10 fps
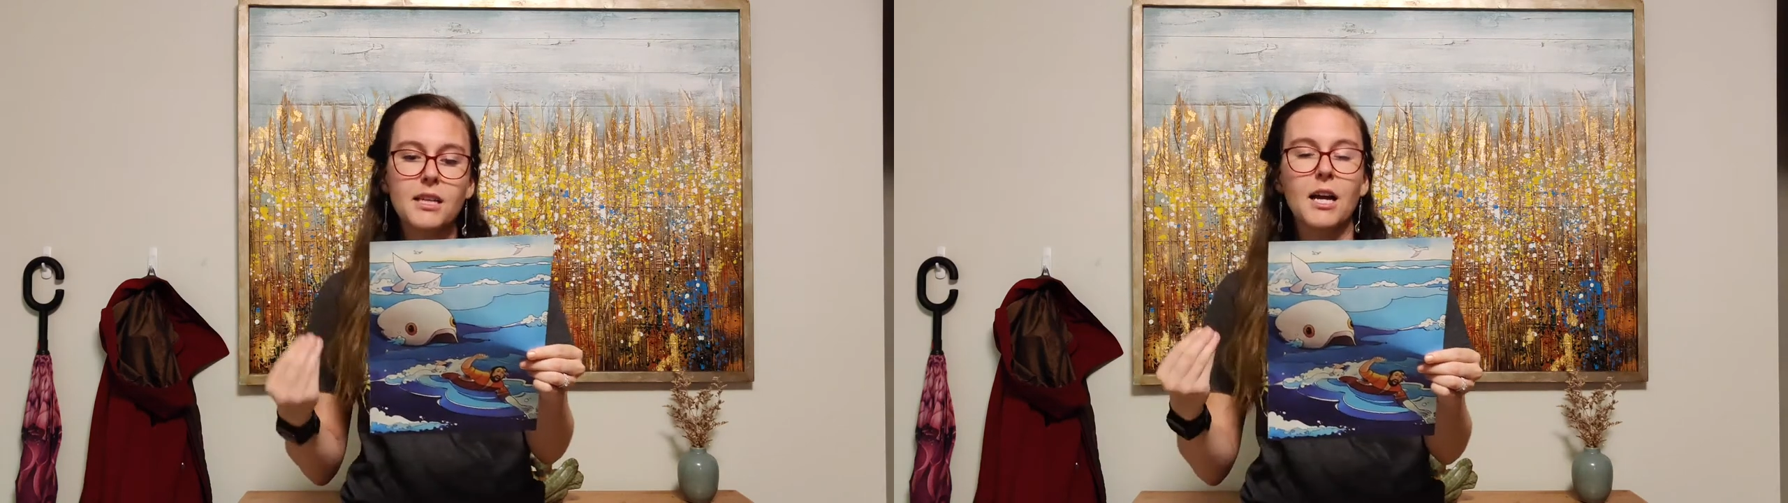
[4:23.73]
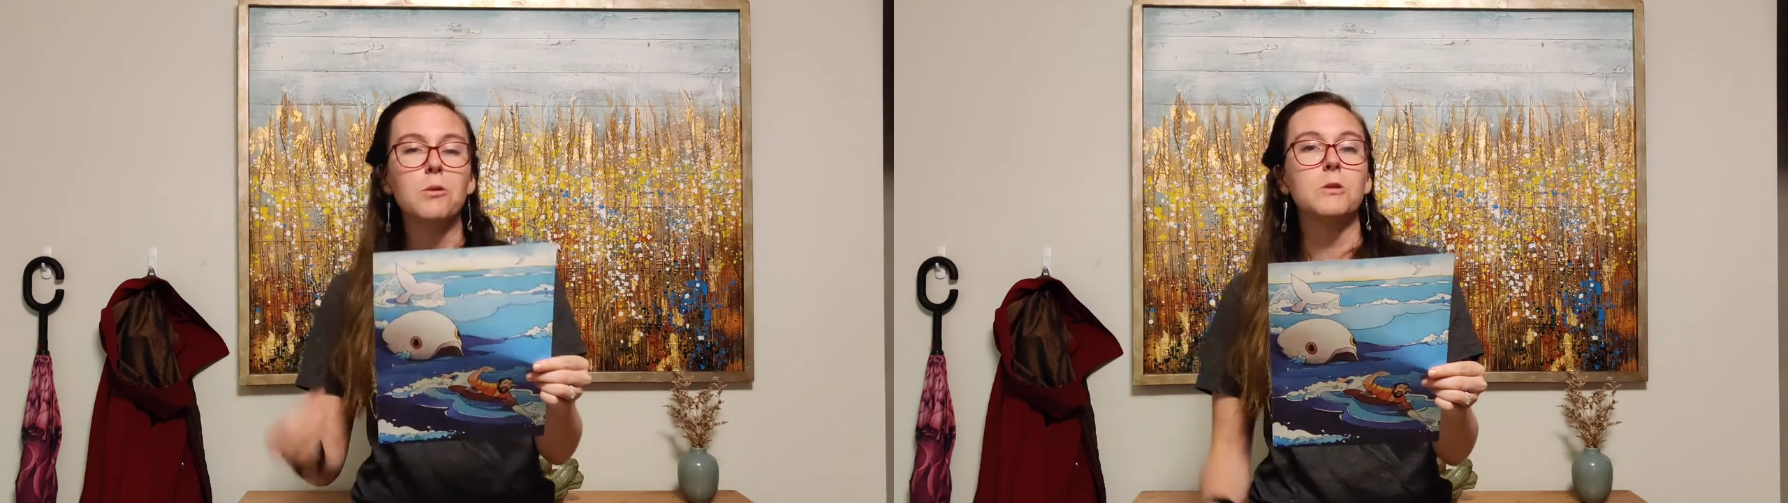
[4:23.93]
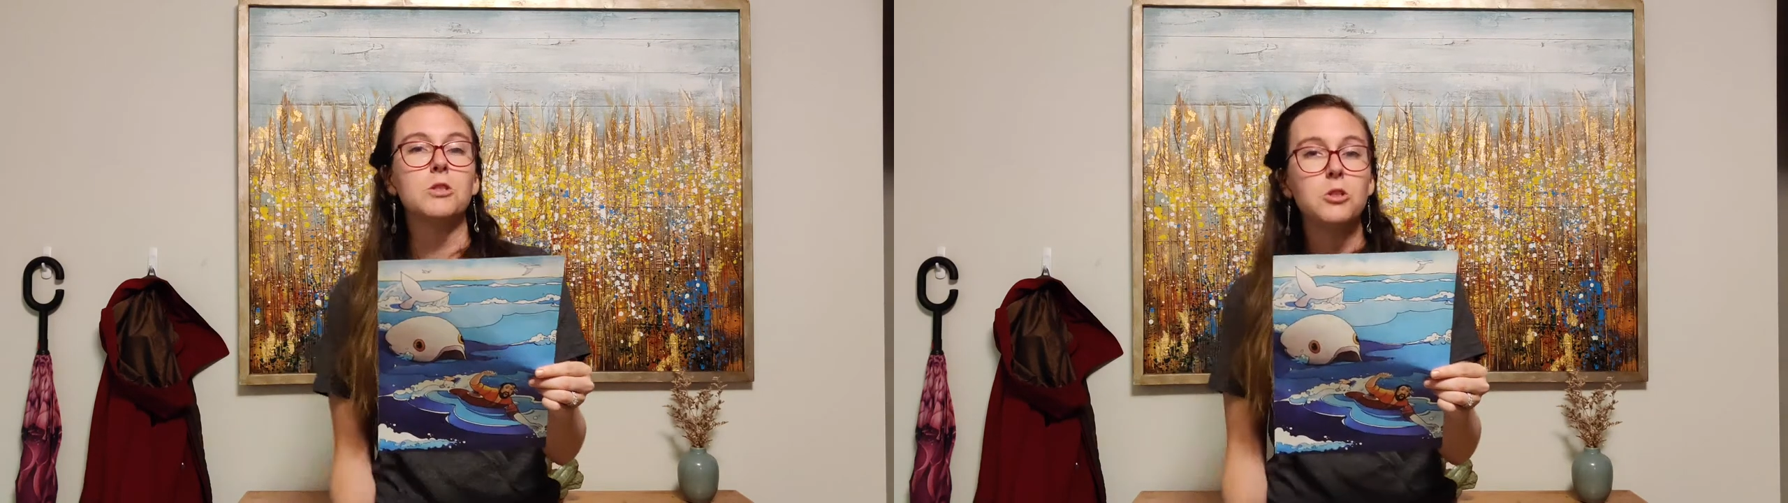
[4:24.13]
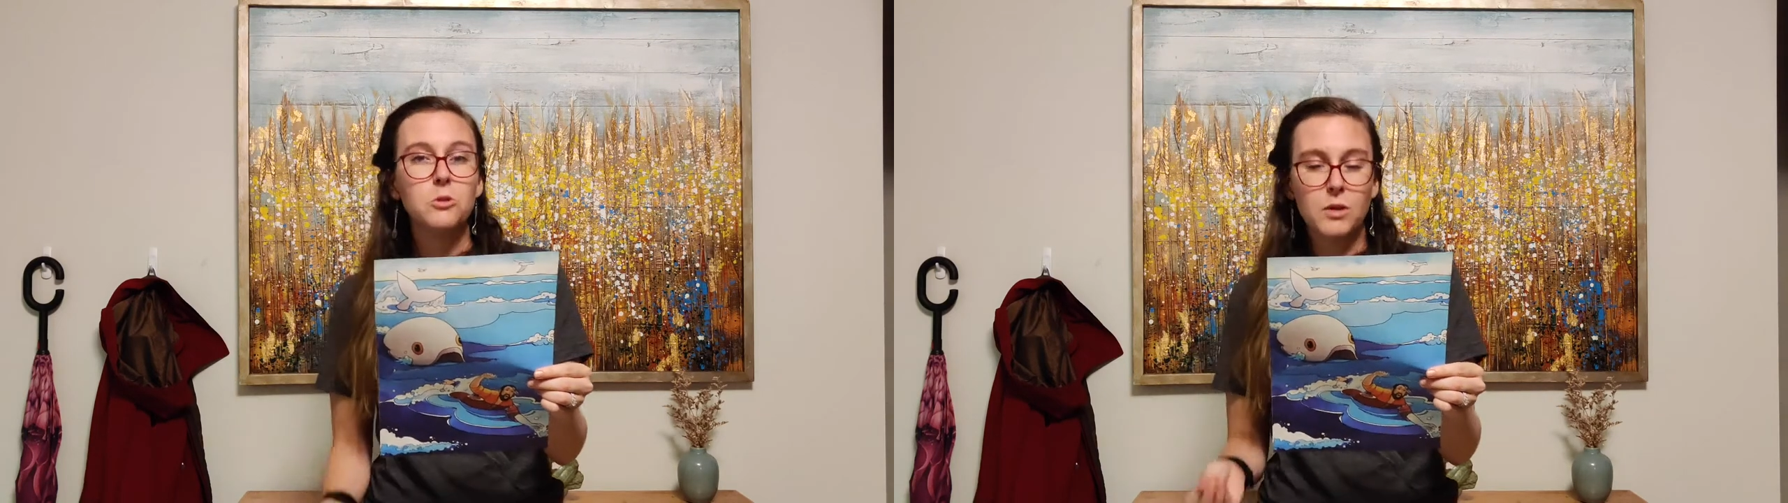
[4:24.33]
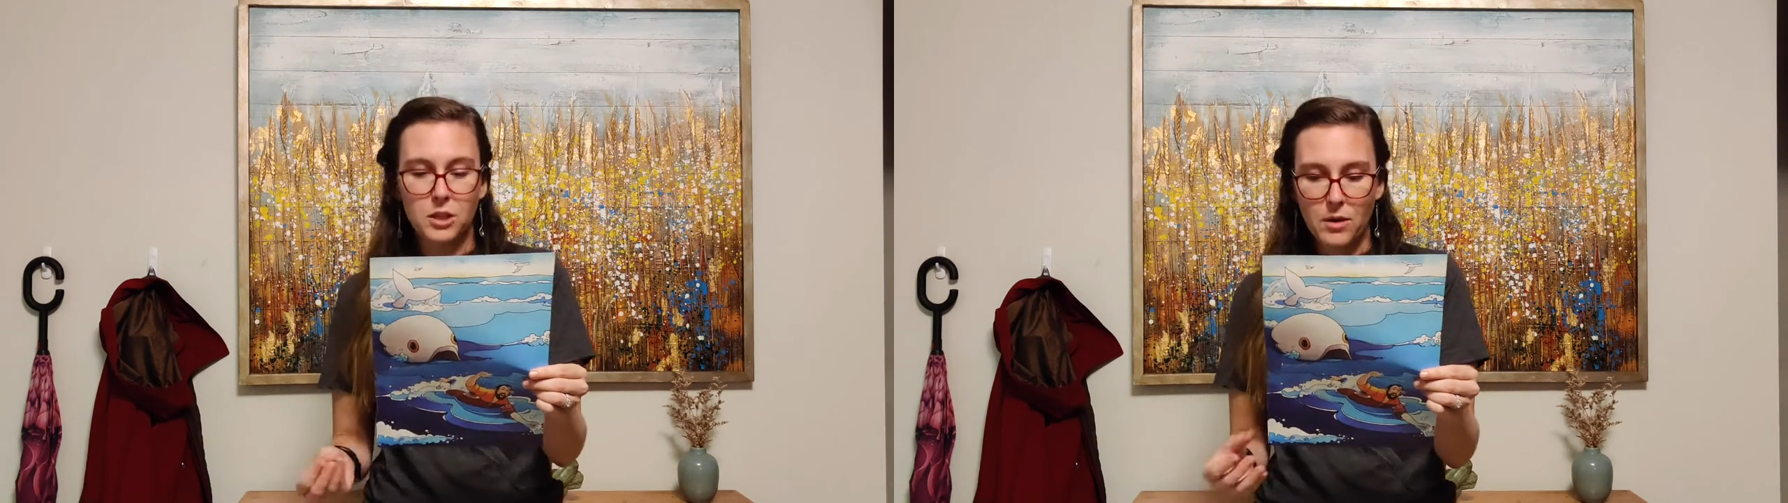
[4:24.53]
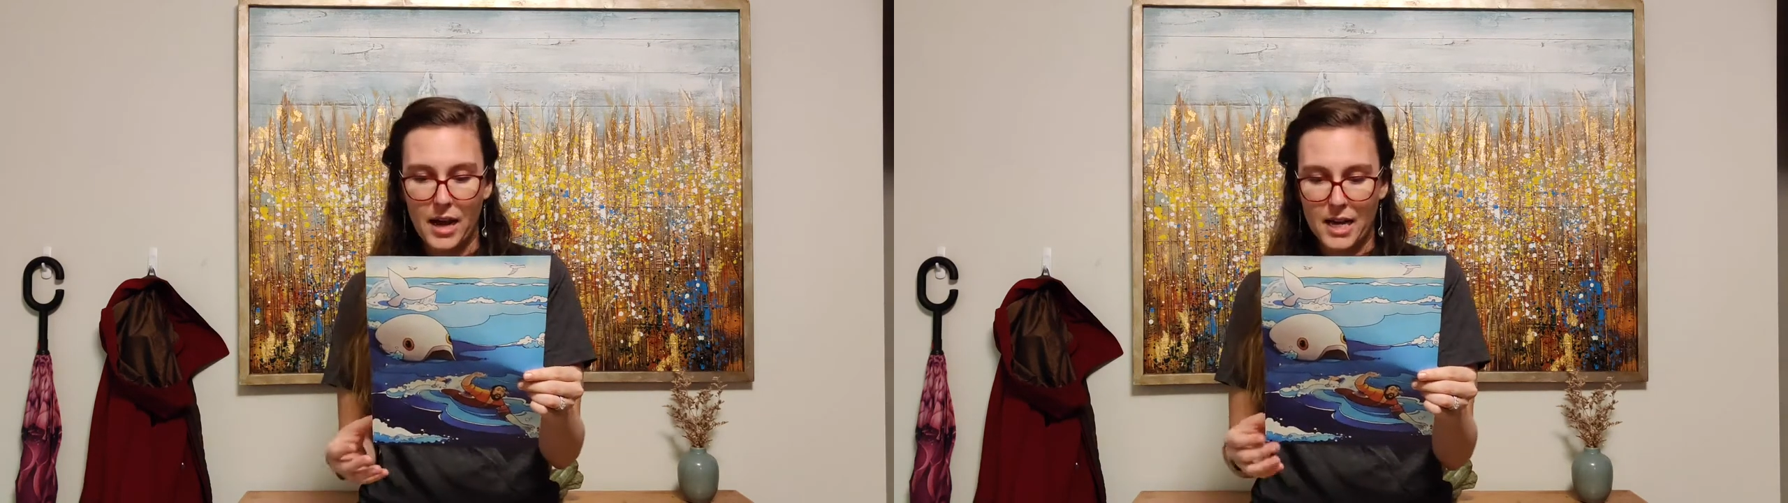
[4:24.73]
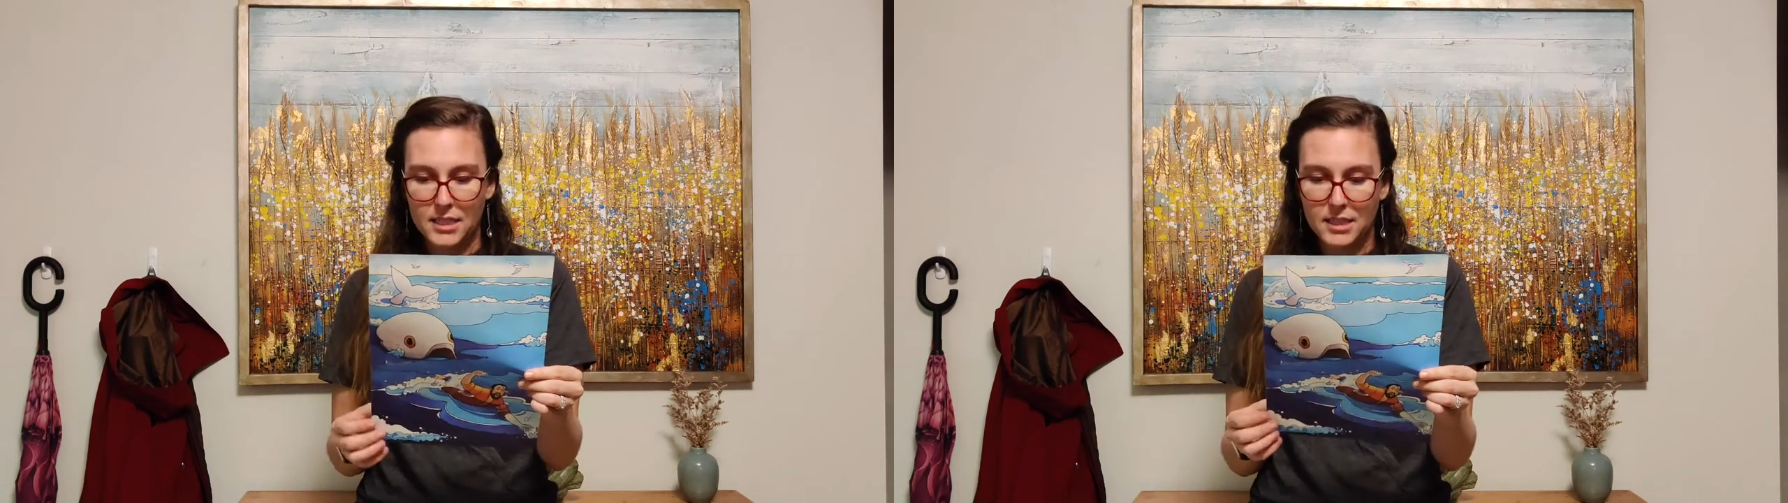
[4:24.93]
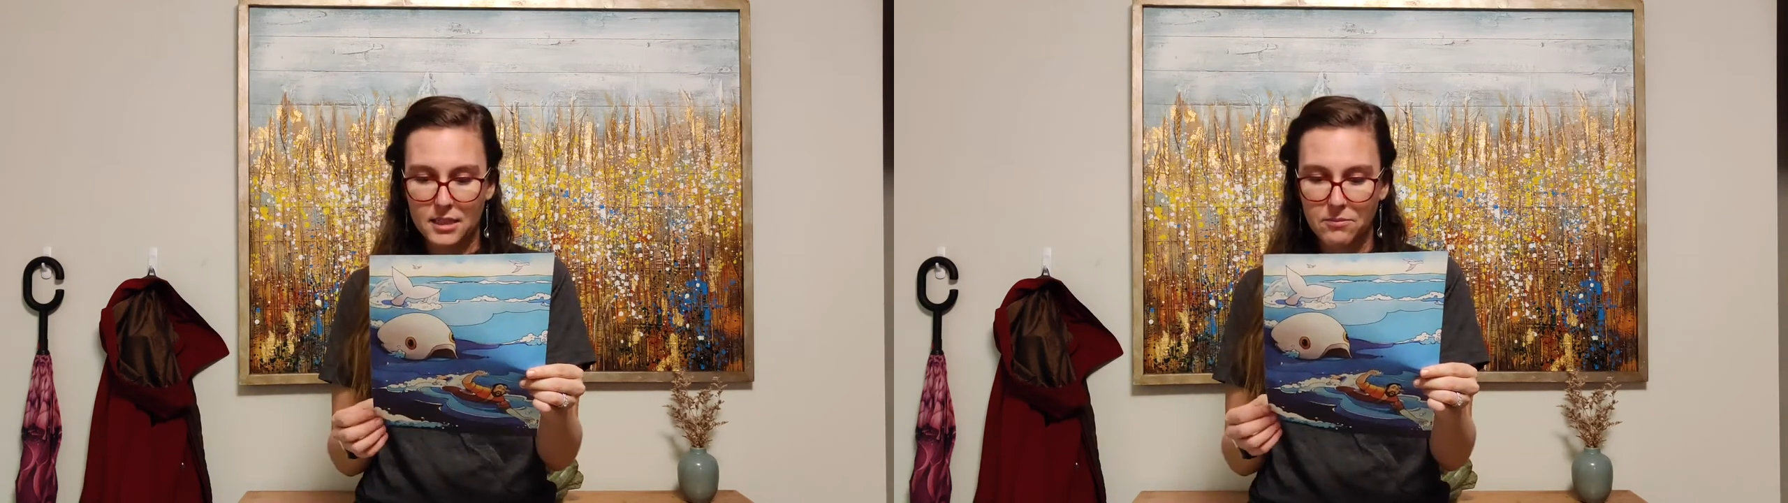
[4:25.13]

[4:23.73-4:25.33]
I will do what you ask.